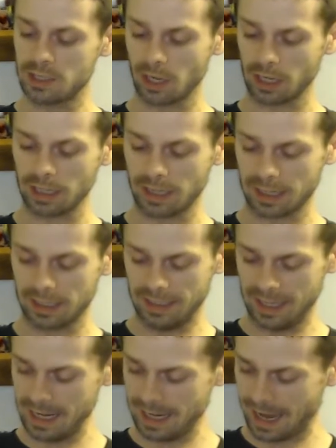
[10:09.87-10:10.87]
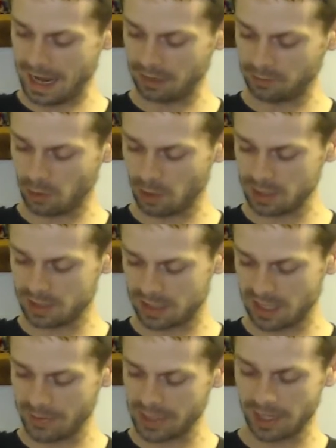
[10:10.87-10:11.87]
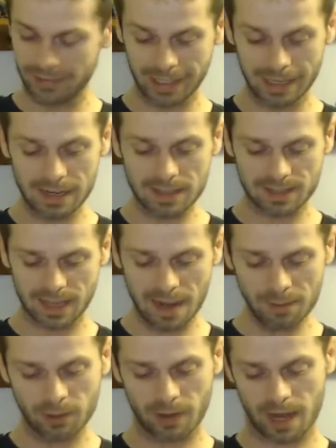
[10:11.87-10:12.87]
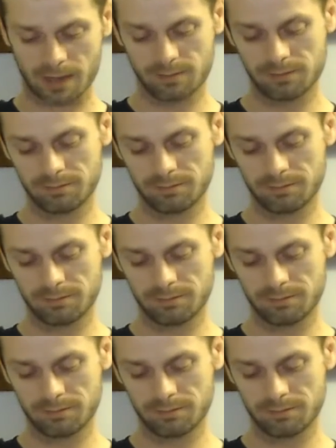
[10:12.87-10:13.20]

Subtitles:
Cooking Like a King, and of course the WWE Slam Crate.